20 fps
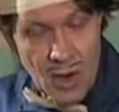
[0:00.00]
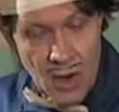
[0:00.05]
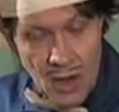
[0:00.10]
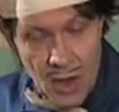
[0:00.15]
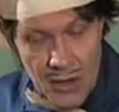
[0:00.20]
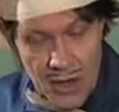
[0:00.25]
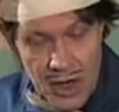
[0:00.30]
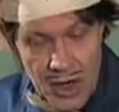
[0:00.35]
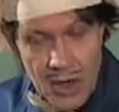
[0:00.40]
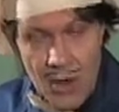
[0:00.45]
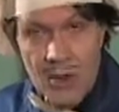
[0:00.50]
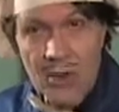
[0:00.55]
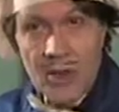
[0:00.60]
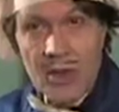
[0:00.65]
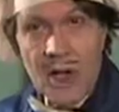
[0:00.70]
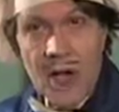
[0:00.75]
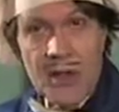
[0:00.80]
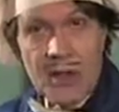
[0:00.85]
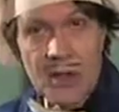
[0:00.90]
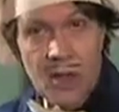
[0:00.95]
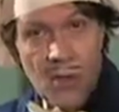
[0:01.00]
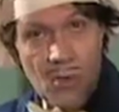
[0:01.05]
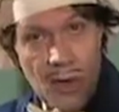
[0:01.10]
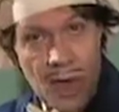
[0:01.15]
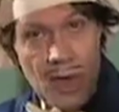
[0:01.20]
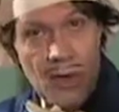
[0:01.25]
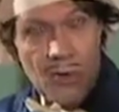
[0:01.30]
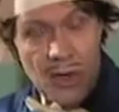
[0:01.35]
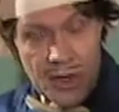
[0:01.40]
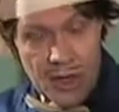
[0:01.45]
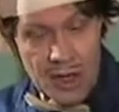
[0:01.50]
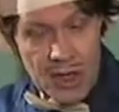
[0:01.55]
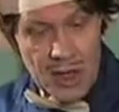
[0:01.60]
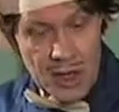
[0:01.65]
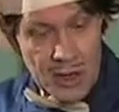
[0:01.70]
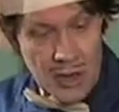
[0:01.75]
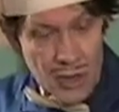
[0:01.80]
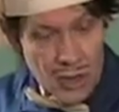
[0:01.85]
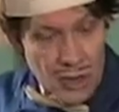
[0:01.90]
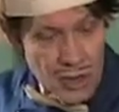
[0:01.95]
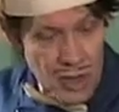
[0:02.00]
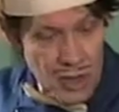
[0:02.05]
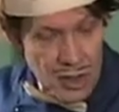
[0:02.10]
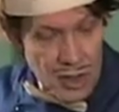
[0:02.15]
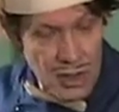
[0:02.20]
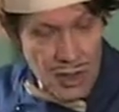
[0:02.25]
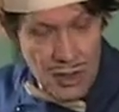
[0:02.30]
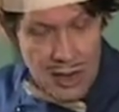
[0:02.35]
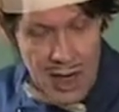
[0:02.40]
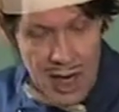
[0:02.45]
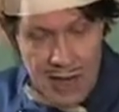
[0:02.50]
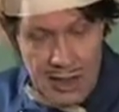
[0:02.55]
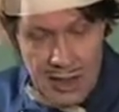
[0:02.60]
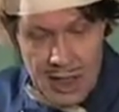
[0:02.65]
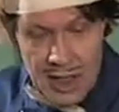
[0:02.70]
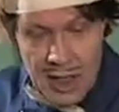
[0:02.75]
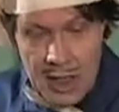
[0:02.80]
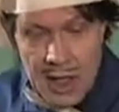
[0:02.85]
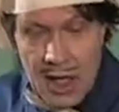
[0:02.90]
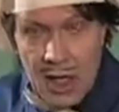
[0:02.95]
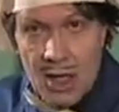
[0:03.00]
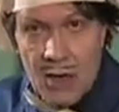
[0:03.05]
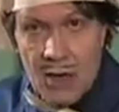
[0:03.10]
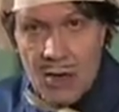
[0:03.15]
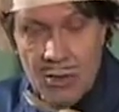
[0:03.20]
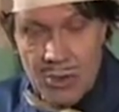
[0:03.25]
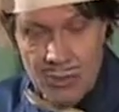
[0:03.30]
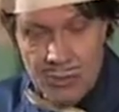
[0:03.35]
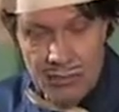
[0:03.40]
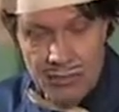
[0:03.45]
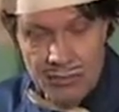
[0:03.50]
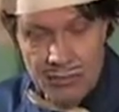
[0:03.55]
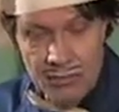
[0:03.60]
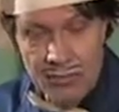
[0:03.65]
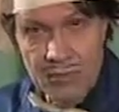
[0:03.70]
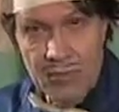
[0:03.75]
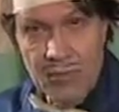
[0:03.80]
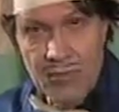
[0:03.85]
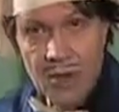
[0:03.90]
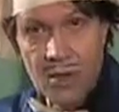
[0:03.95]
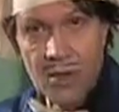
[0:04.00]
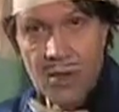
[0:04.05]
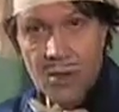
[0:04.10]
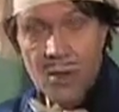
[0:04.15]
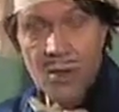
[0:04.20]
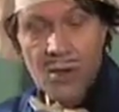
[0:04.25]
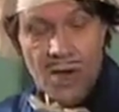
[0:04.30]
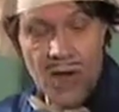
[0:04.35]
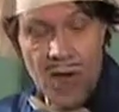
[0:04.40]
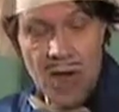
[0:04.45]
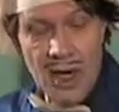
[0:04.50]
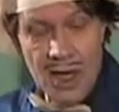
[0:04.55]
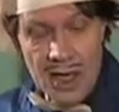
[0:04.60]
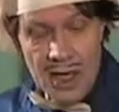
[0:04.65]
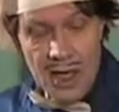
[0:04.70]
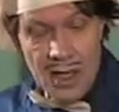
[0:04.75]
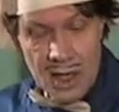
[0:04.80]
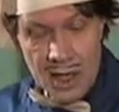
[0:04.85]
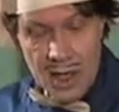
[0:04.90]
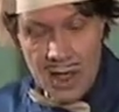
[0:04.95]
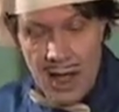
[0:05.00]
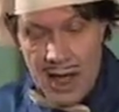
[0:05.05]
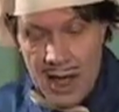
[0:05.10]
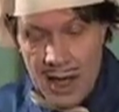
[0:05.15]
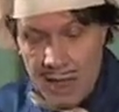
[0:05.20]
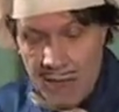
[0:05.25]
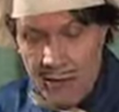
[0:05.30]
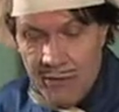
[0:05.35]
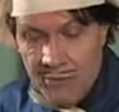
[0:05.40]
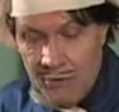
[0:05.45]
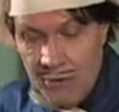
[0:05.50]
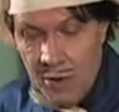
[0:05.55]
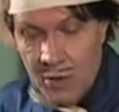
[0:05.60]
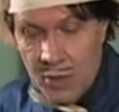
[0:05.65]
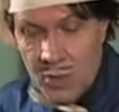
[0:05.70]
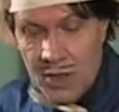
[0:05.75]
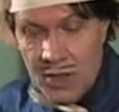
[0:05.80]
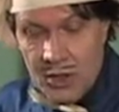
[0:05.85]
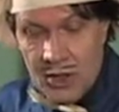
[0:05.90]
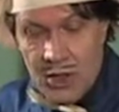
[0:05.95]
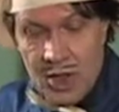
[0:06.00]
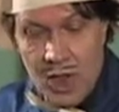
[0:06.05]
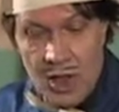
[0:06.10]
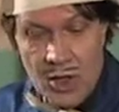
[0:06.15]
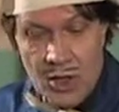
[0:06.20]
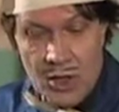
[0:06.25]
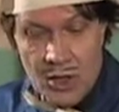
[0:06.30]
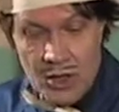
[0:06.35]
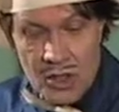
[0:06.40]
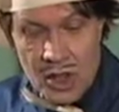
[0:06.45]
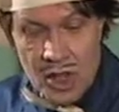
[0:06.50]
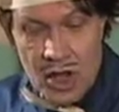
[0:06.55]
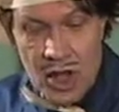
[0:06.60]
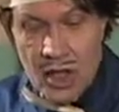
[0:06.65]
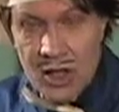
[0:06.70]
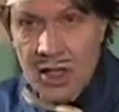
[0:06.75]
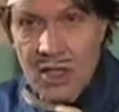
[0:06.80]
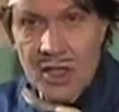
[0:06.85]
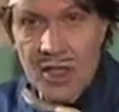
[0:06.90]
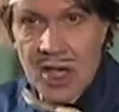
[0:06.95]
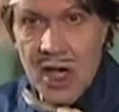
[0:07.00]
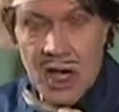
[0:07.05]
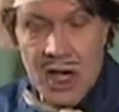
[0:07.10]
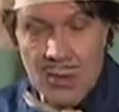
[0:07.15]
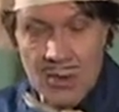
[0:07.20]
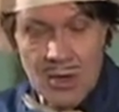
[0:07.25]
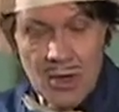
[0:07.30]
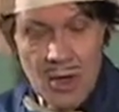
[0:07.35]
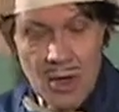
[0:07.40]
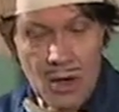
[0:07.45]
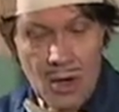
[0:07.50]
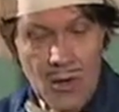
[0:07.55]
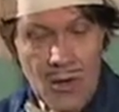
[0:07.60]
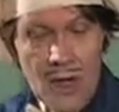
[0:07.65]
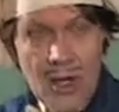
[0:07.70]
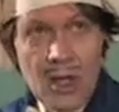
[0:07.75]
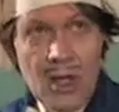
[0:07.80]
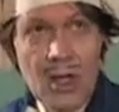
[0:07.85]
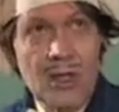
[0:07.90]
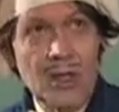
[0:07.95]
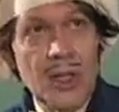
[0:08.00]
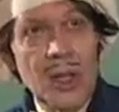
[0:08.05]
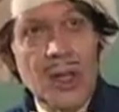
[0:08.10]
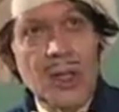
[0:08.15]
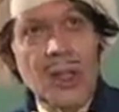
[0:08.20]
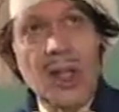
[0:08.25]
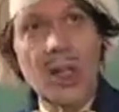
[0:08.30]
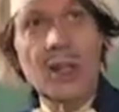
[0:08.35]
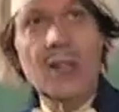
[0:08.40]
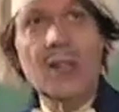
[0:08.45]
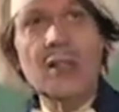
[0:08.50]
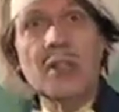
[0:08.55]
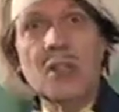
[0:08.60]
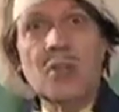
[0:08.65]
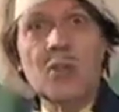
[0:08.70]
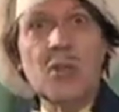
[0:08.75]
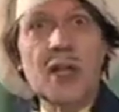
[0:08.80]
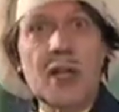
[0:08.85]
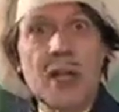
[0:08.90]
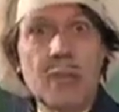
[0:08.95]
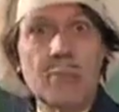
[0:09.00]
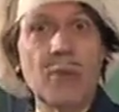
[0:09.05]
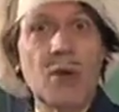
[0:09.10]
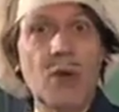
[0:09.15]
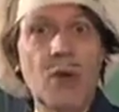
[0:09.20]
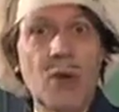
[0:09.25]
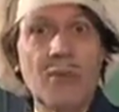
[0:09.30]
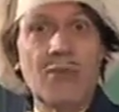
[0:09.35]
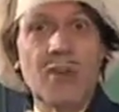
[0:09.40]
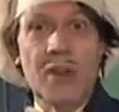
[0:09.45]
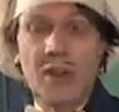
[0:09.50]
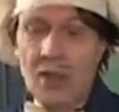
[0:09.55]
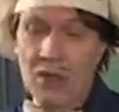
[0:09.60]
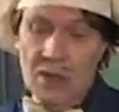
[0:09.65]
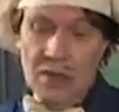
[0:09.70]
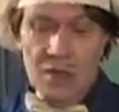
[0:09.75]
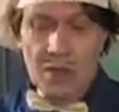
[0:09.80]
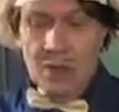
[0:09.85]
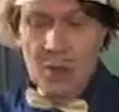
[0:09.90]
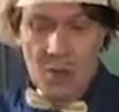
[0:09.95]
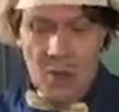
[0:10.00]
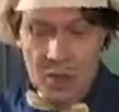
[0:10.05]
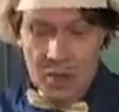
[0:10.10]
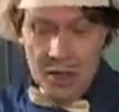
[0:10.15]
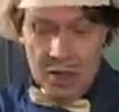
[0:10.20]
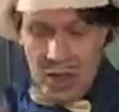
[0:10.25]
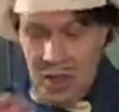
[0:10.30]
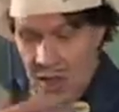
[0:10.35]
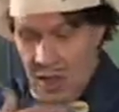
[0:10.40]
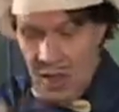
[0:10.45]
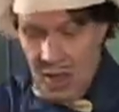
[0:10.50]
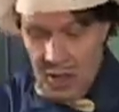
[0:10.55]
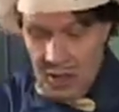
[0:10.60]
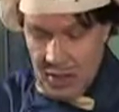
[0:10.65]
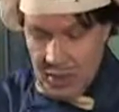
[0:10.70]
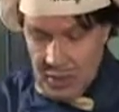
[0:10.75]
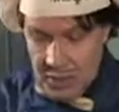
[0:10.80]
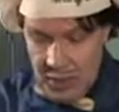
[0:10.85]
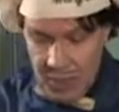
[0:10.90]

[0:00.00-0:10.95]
Over here, you got the red we're going to use, and you got the yellow. You got to eat a lot of food with colors all the time, you know. They call it the rainbow of colors, so we're going to call it the